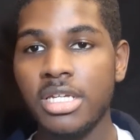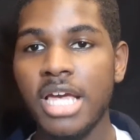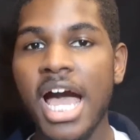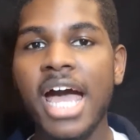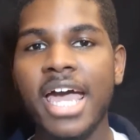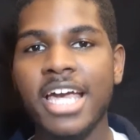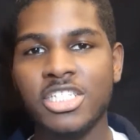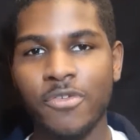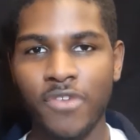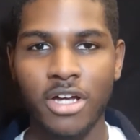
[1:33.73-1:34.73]
I,
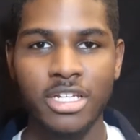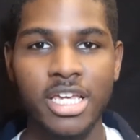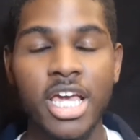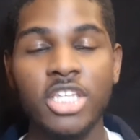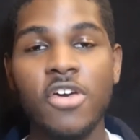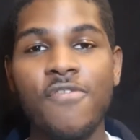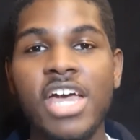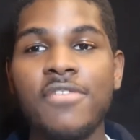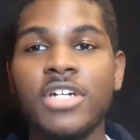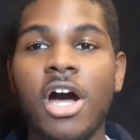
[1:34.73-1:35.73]
Axel Foley, your
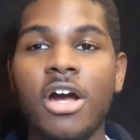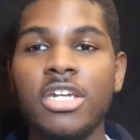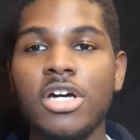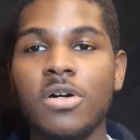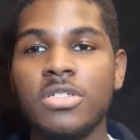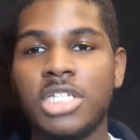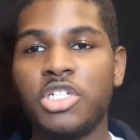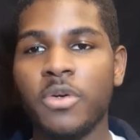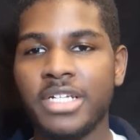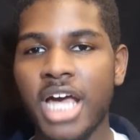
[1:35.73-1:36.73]
favorite hard-nosed
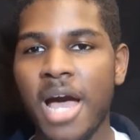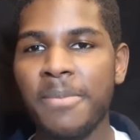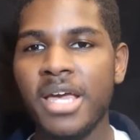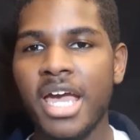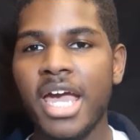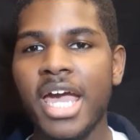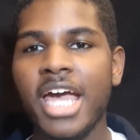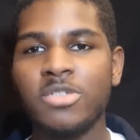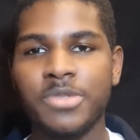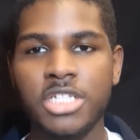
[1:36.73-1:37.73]
Detroit cop,
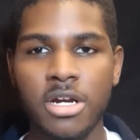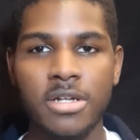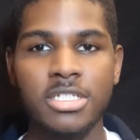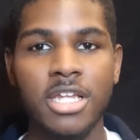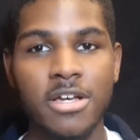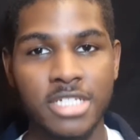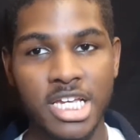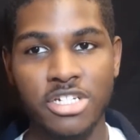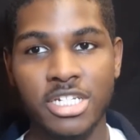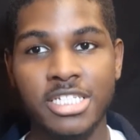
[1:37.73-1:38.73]
has returned to Los
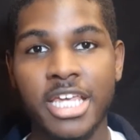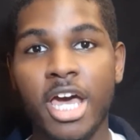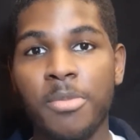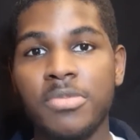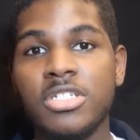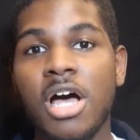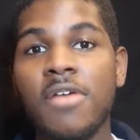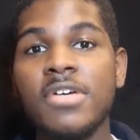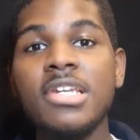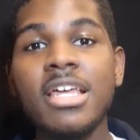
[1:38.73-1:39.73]
Angeles to help
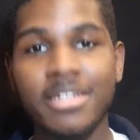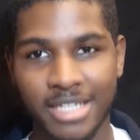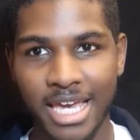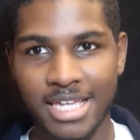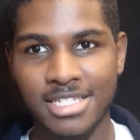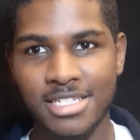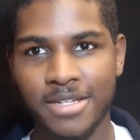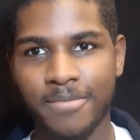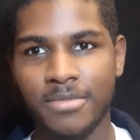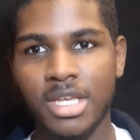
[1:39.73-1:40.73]
solve another case.
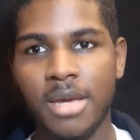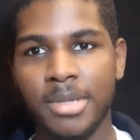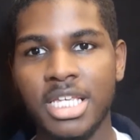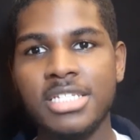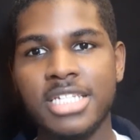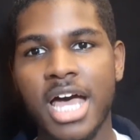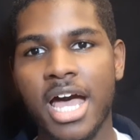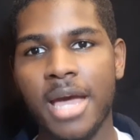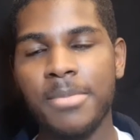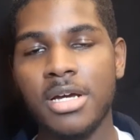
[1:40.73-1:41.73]
But this
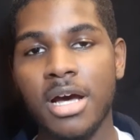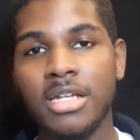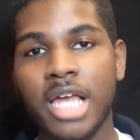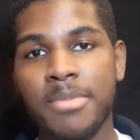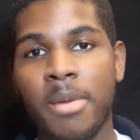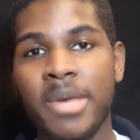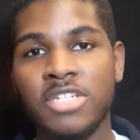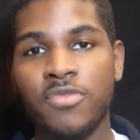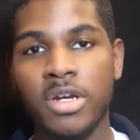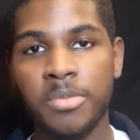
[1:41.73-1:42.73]
time, unlike my
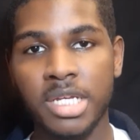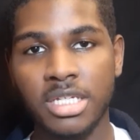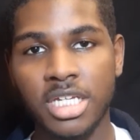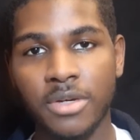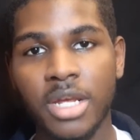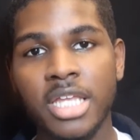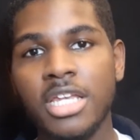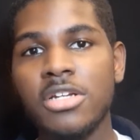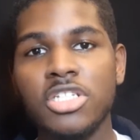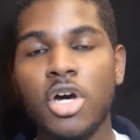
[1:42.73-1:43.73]
best friend being killed,
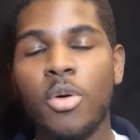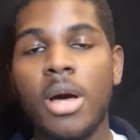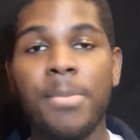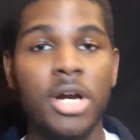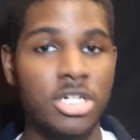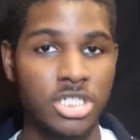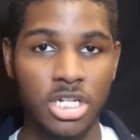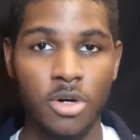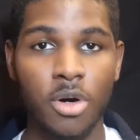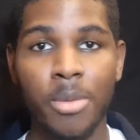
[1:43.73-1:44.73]
there's no
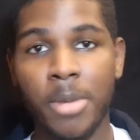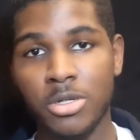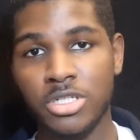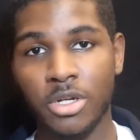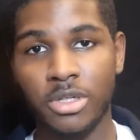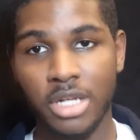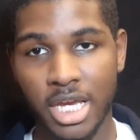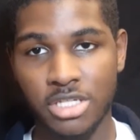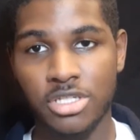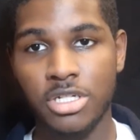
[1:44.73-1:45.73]
personal or emotional
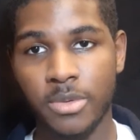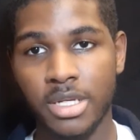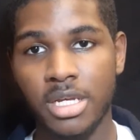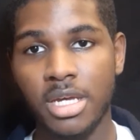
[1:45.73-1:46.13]
connection to it.